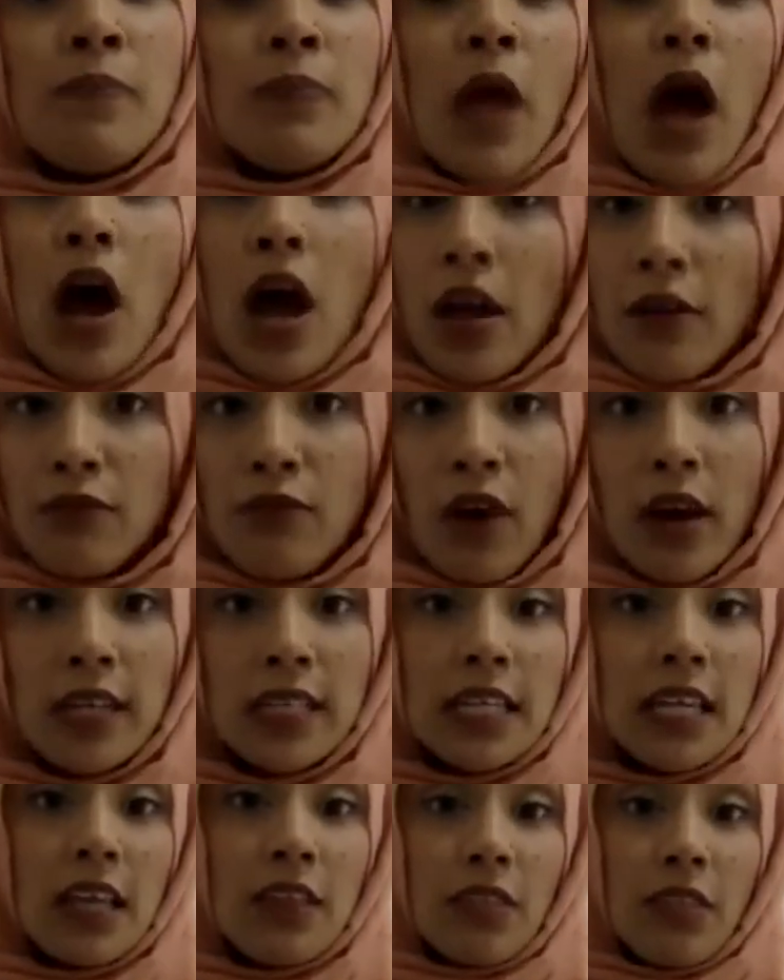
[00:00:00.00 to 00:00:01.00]
I find
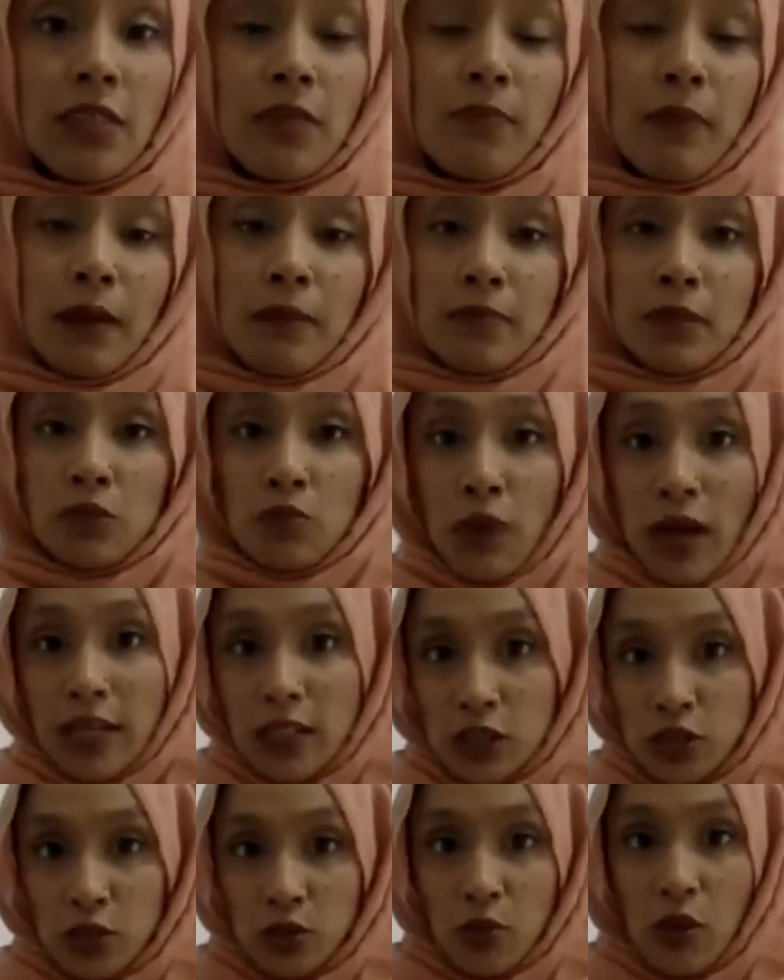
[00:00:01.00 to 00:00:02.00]
either the baby's way
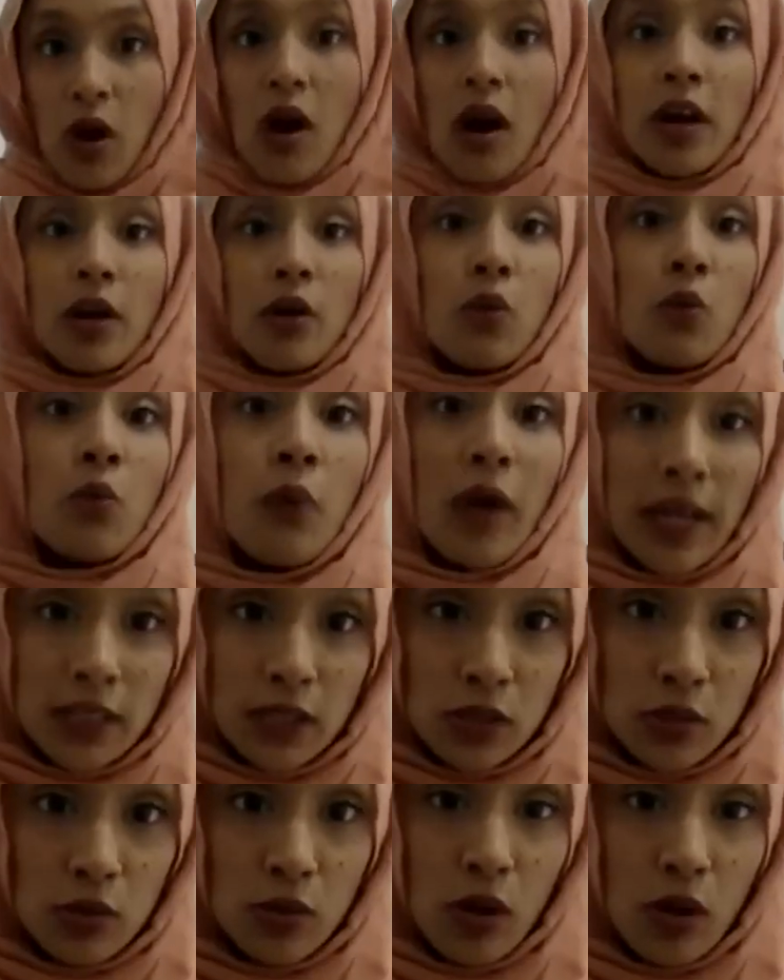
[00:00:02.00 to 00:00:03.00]
too high or way
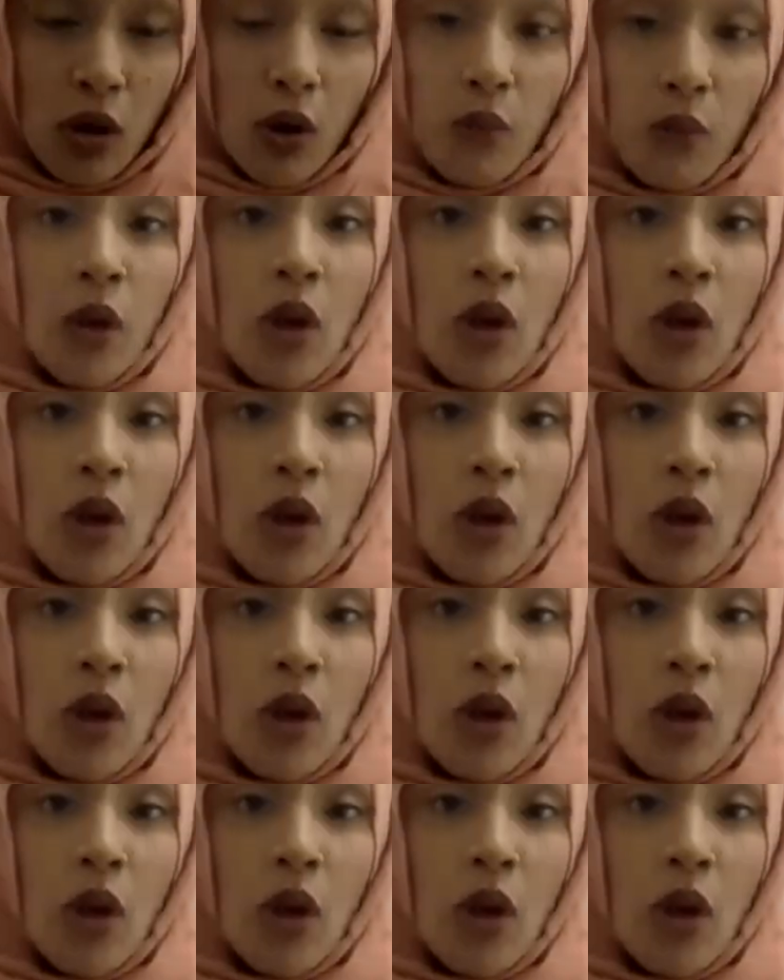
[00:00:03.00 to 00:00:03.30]
too low.